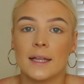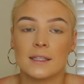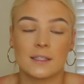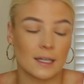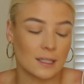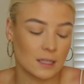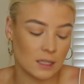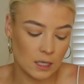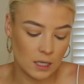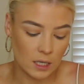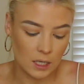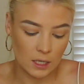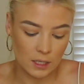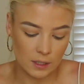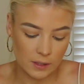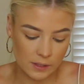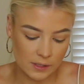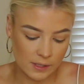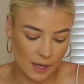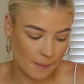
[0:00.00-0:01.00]
it's like
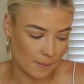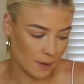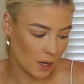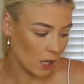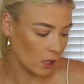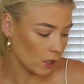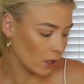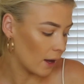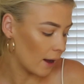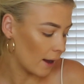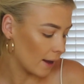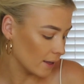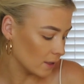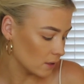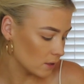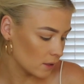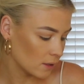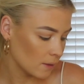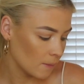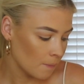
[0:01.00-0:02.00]
the same color
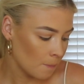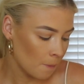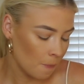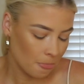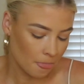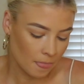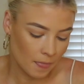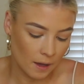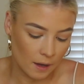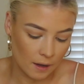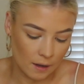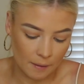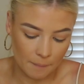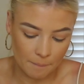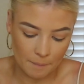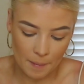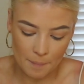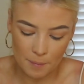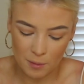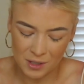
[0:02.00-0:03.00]
as
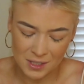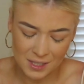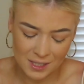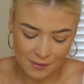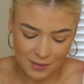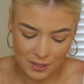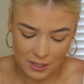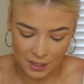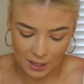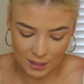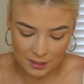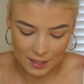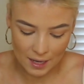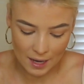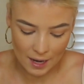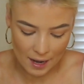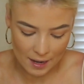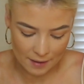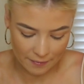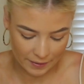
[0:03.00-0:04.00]
um, my books and everything like
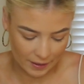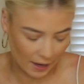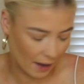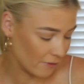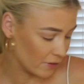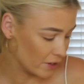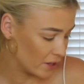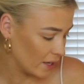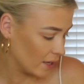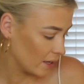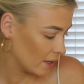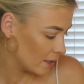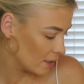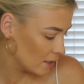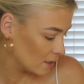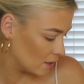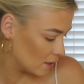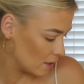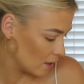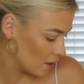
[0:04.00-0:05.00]
that and like everything
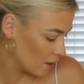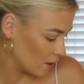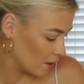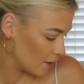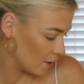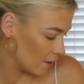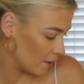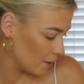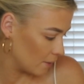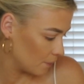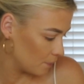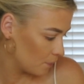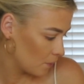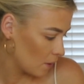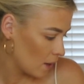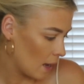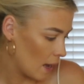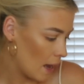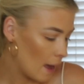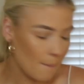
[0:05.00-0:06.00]
is the
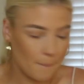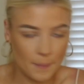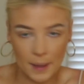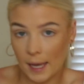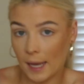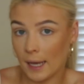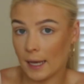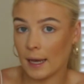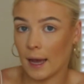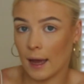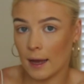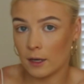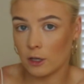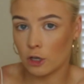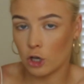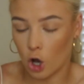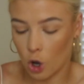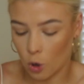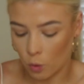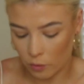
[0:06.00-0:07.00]
pink and
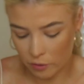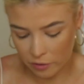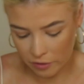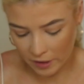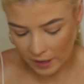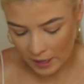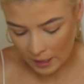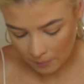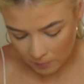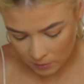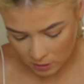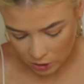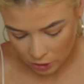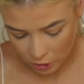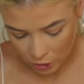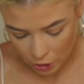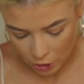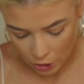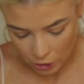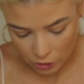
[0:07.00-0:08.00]
gold themed
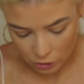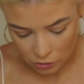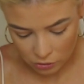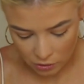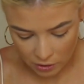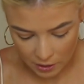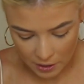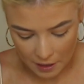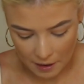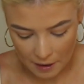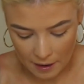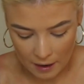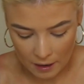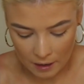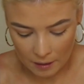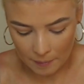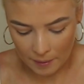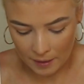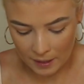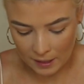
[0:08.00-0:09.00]
so yeah
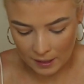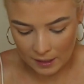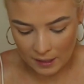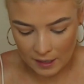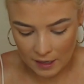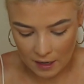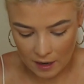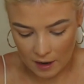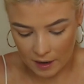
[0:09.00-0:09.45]
um, and in here